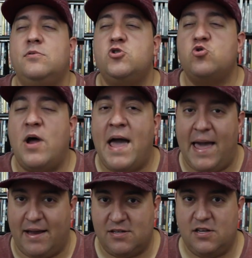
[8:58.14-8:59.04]

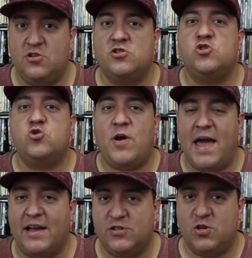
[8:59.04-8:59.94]
drags. It just
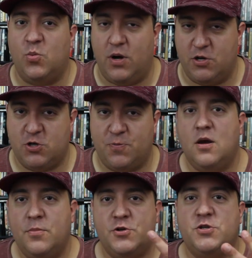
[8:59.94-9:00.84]
drags so much.
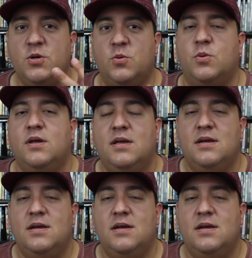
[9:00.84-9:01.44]
Number 2,